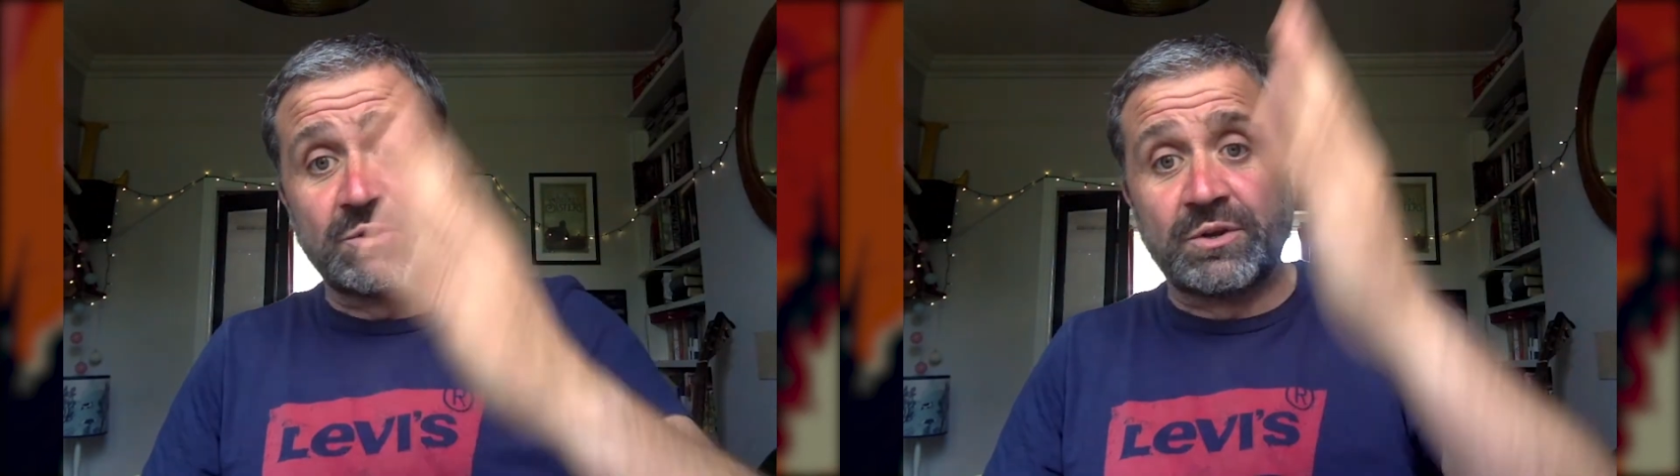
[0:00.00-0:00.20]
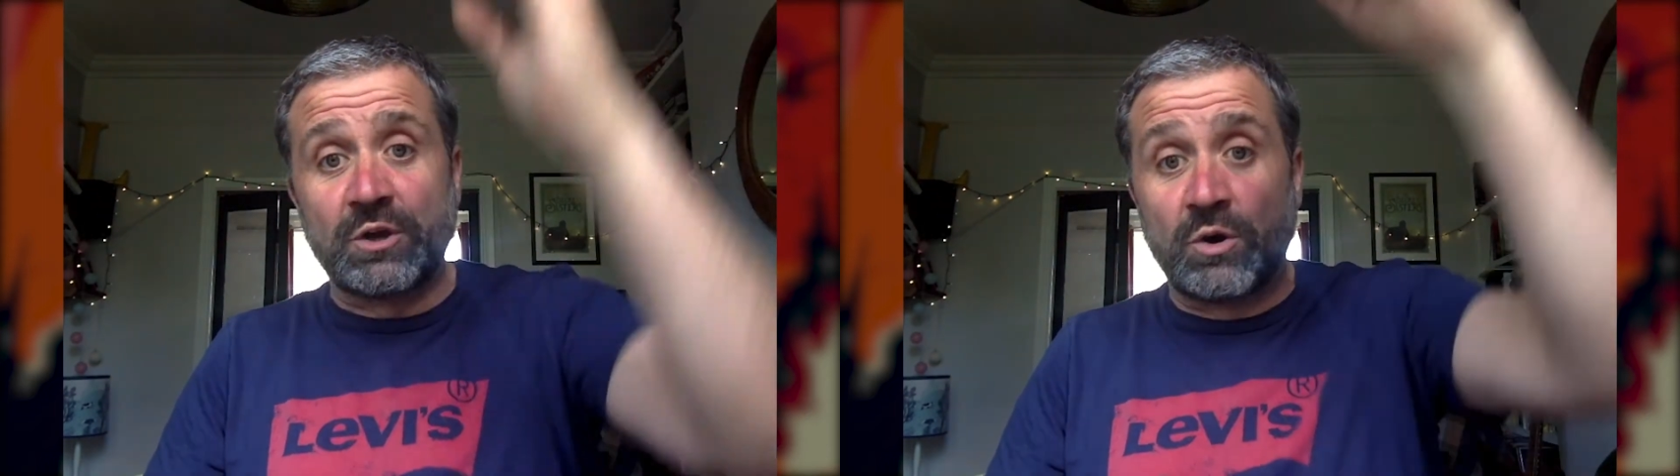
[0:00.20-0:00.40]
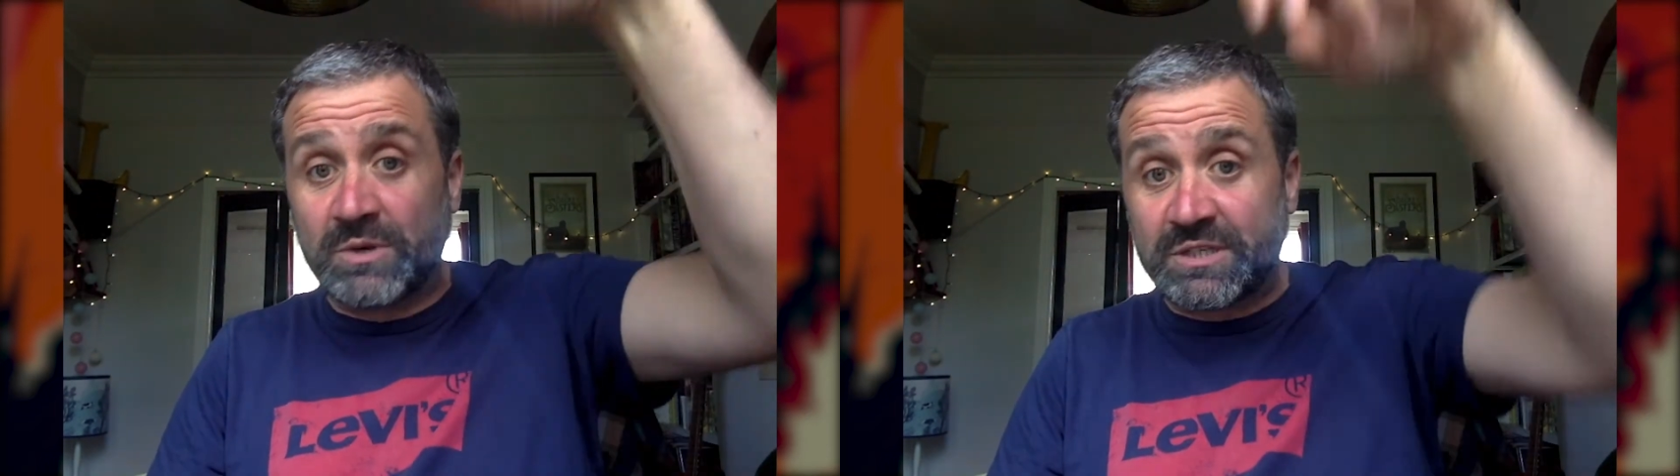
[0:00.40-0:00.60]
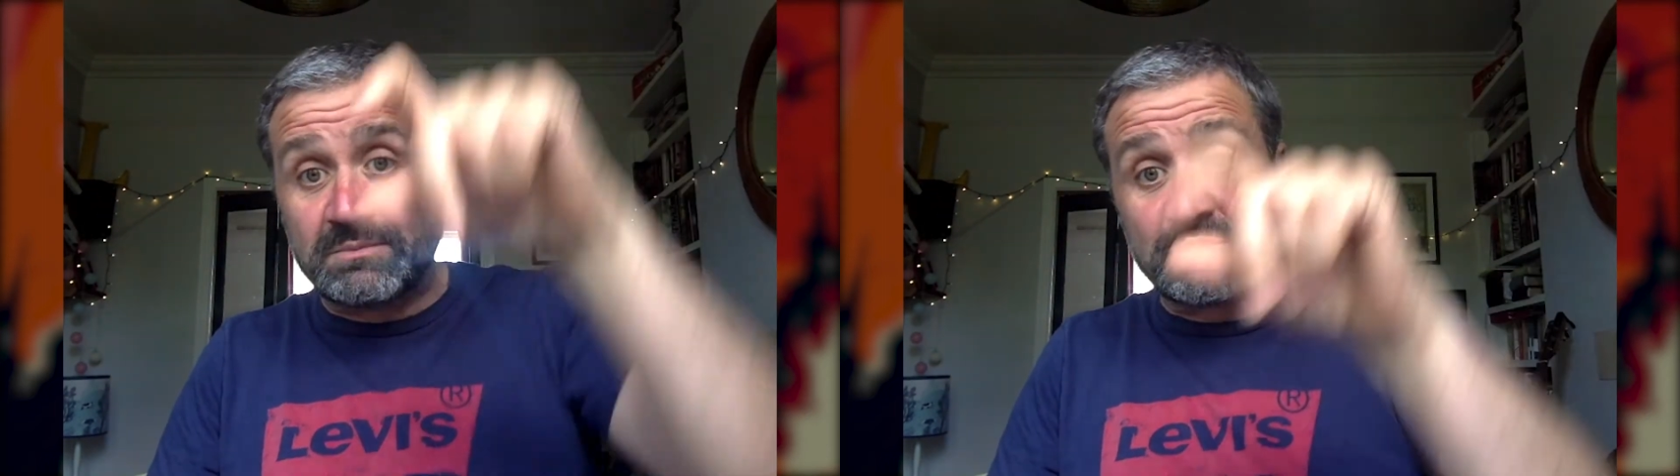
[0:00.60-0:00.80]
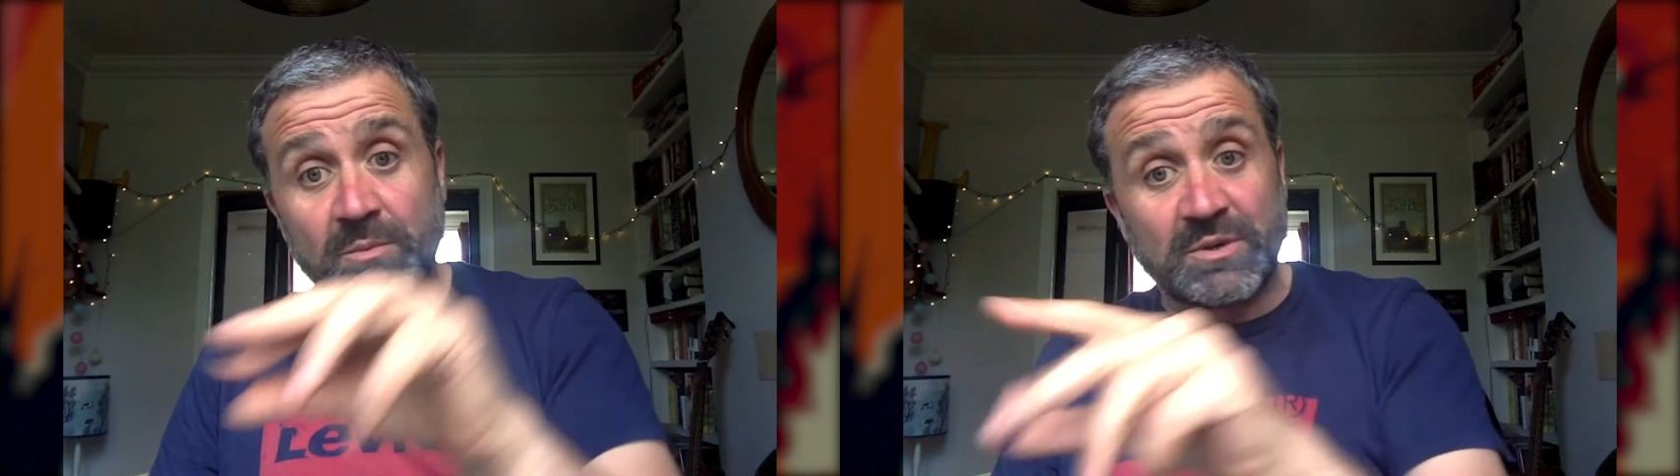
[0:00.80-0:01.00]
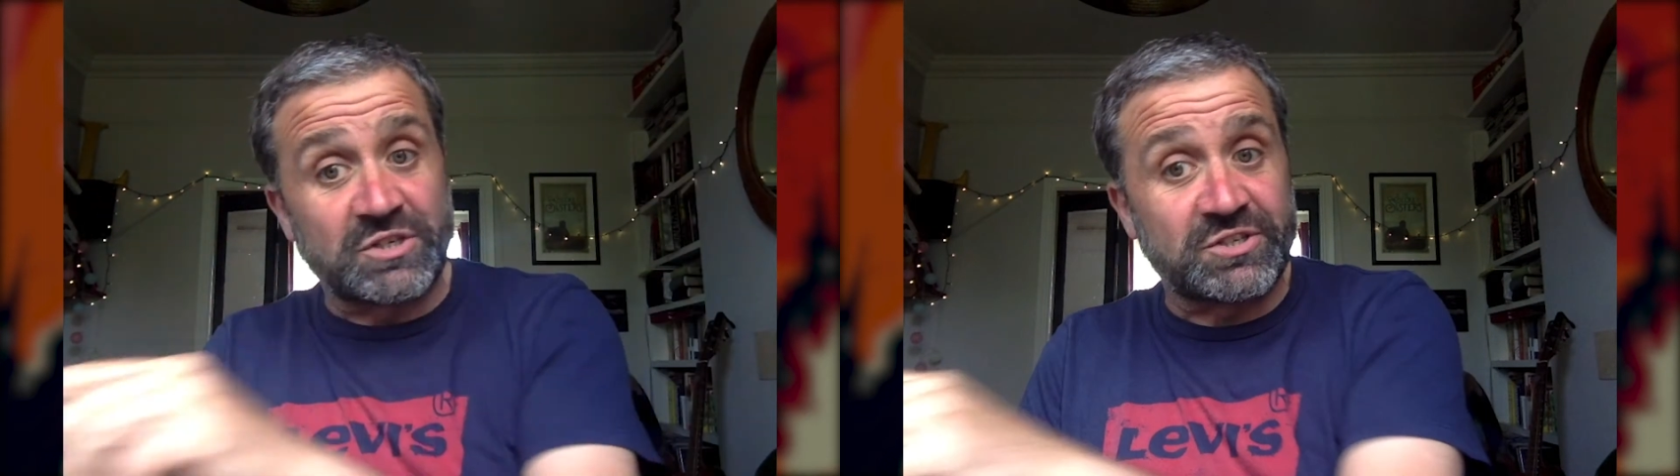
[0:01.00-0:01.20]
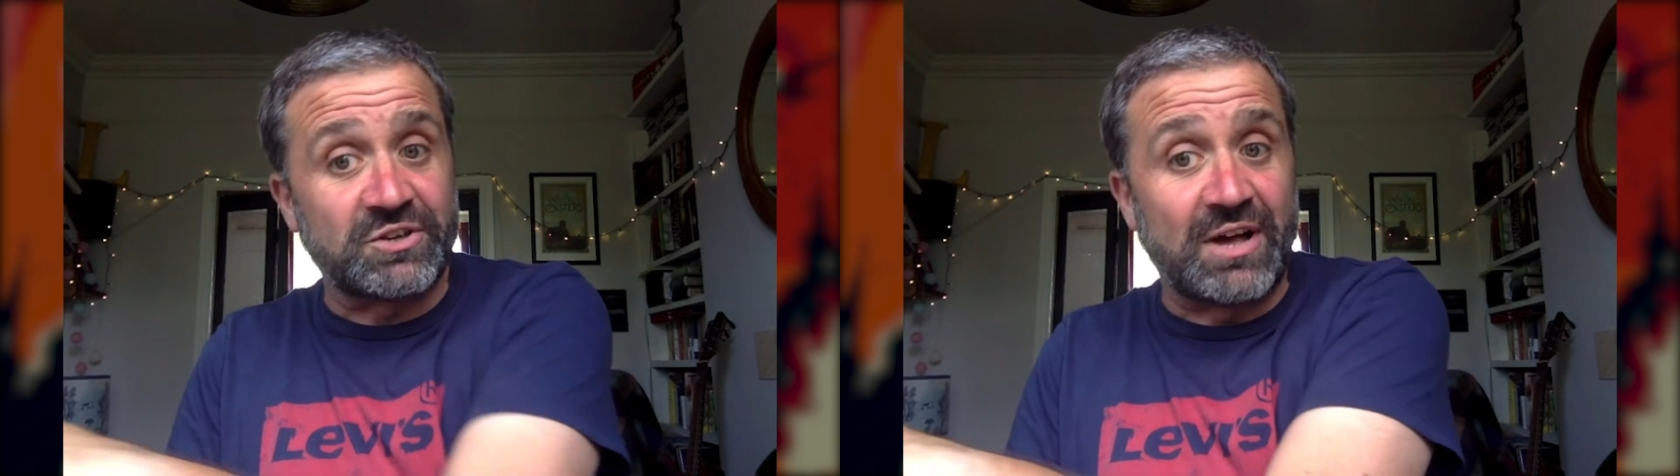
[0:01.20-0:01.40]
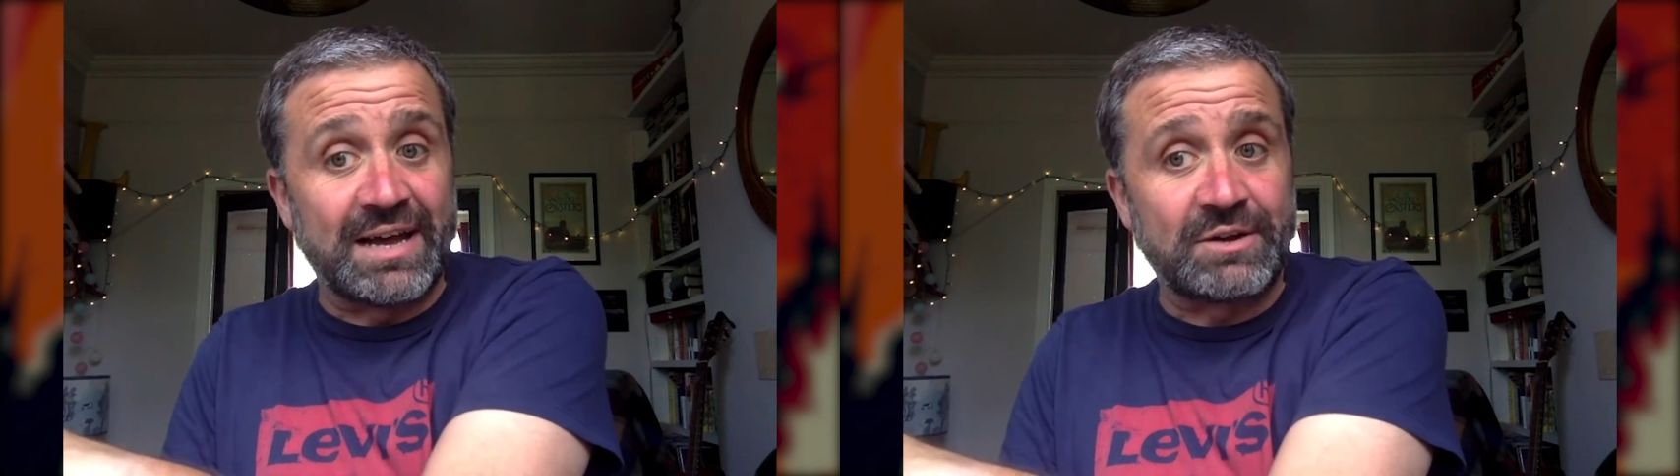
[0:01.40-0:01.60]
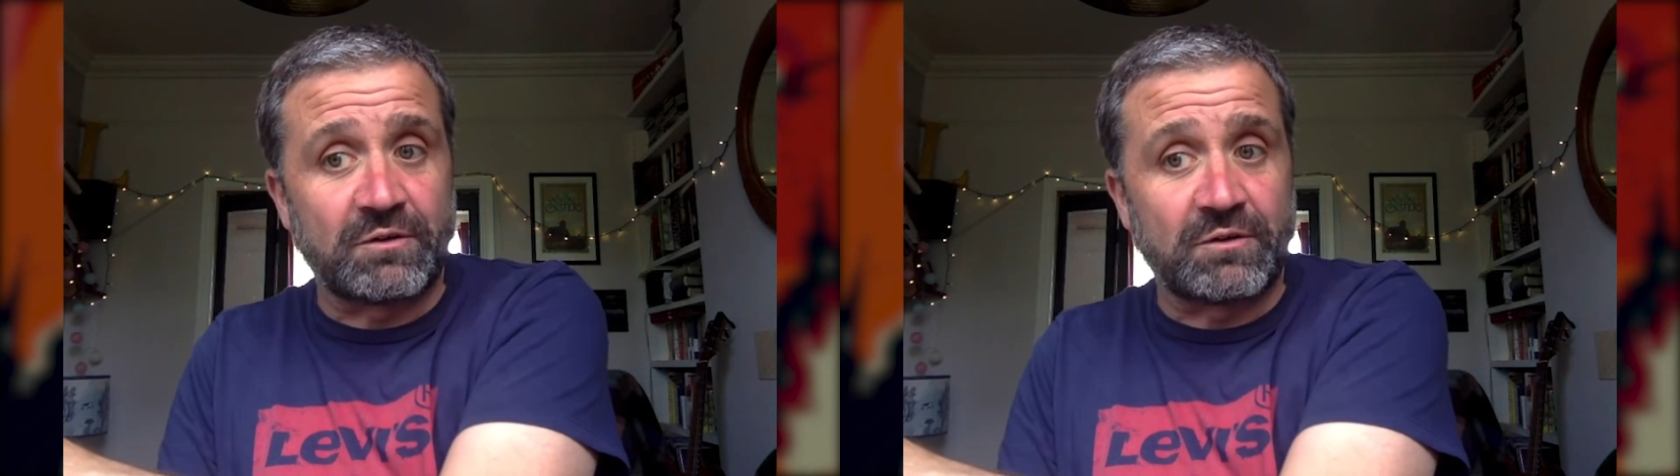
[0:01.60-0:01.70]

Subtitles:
and they almost seem to slide